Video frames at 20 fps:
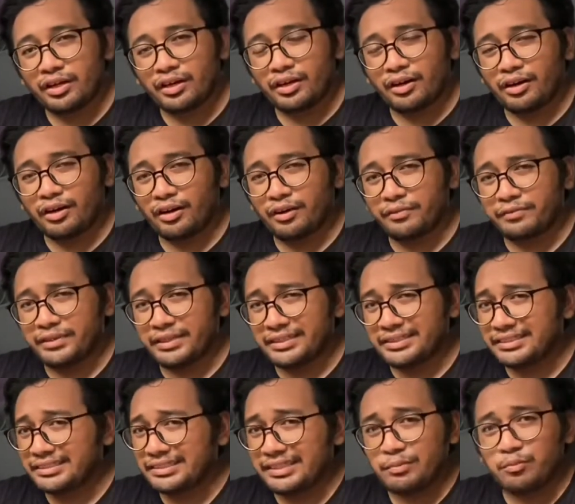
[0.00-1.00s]
of the
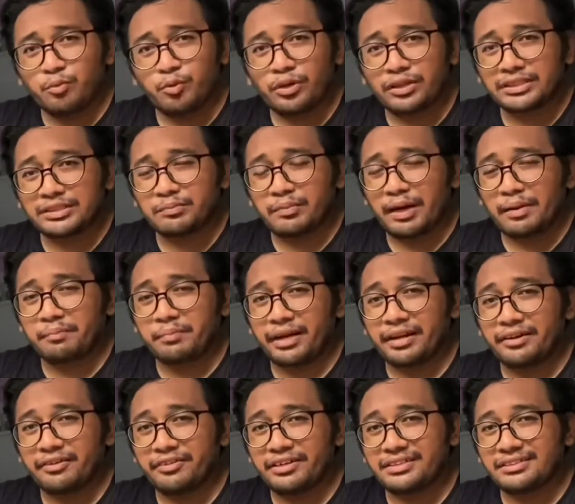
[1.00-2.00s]
Simworks by
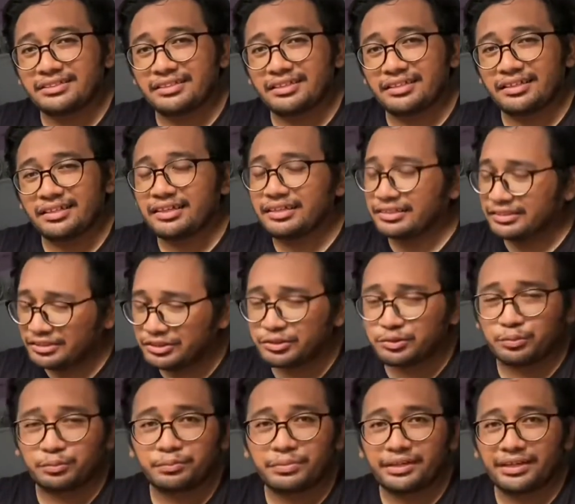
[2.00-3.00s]
Paneracer
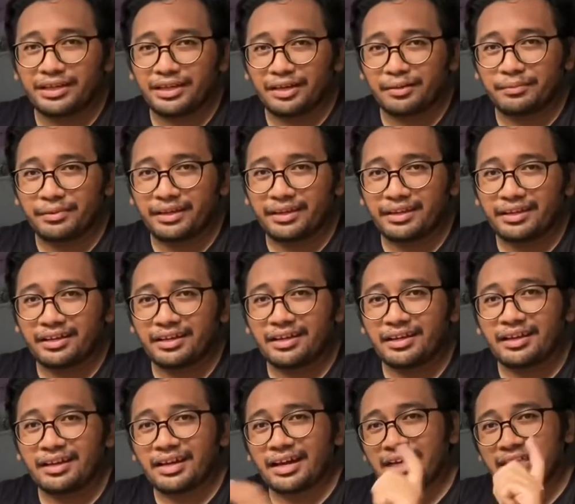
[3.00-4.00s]
Super Yummy.
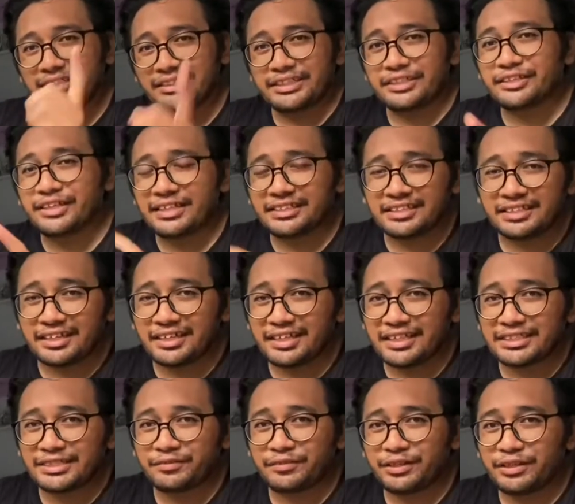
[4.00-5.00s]
See you guys in the
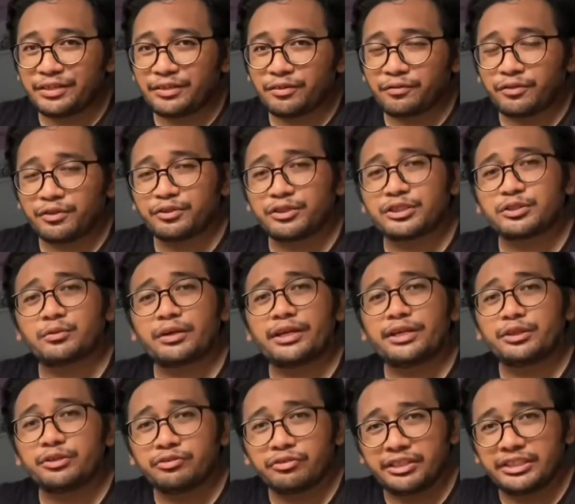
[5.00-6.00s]
next video. For those who are new
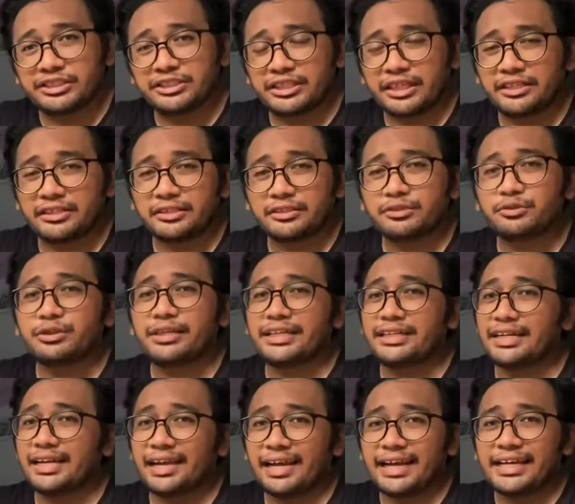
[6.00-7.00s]
to this channel, do hit the
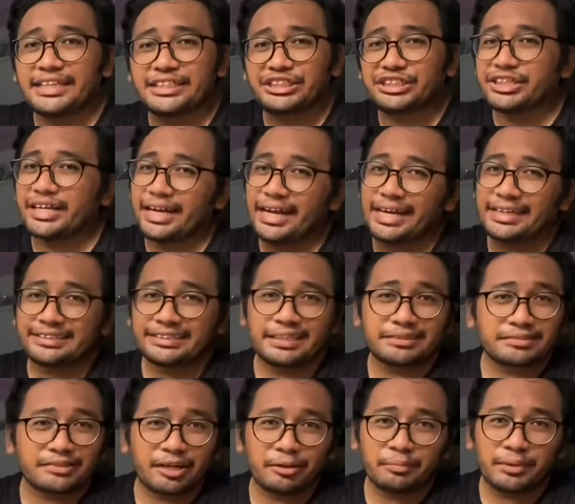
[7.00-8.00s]
like, share and
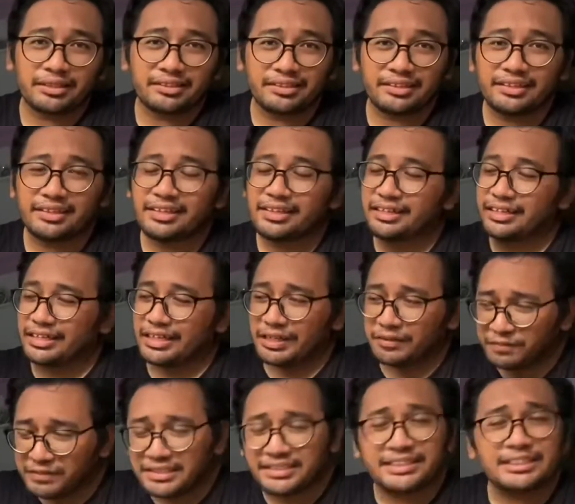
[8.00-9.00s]
subscribe button if
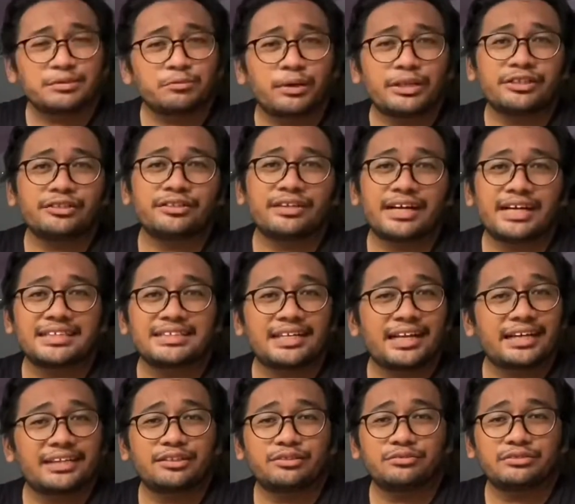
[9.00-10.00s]
this is what you guys
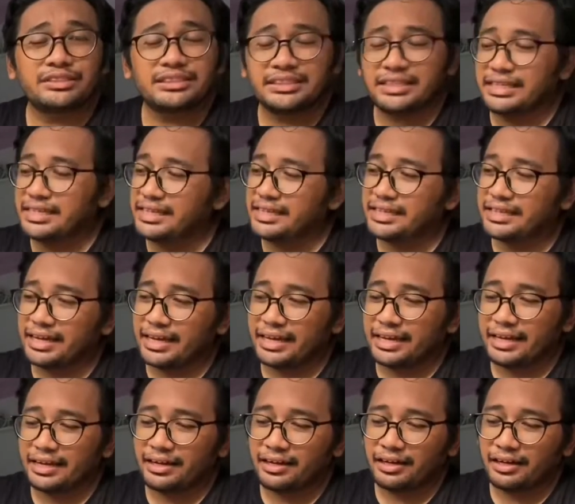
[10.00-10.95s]
like to see, and